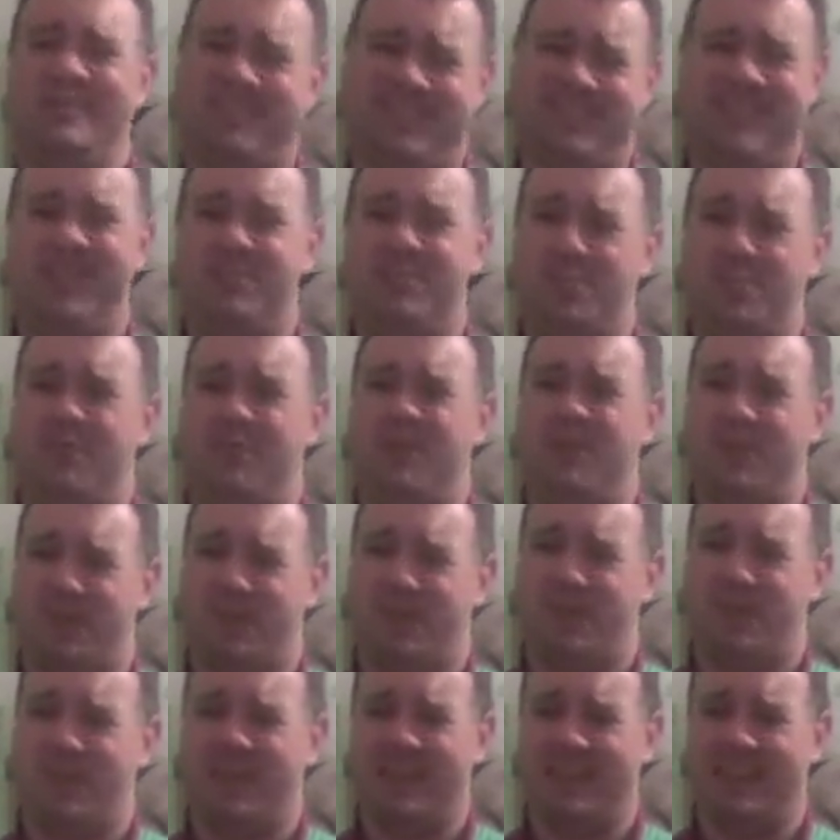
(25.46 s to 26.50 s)
He's more fun to
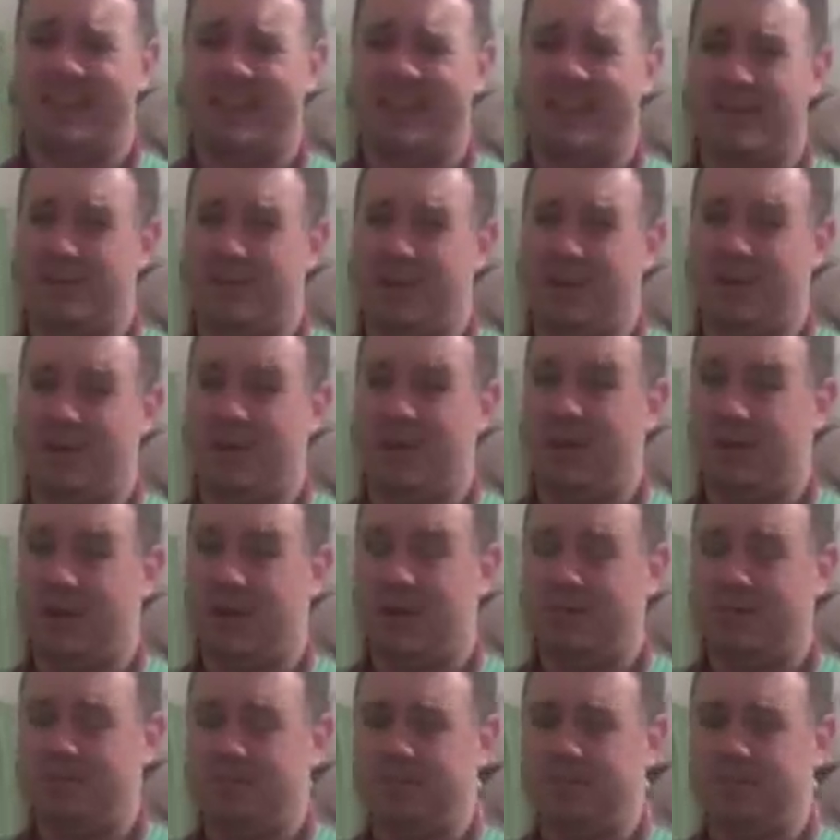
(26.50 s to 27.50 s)
look at than I am anyway, right?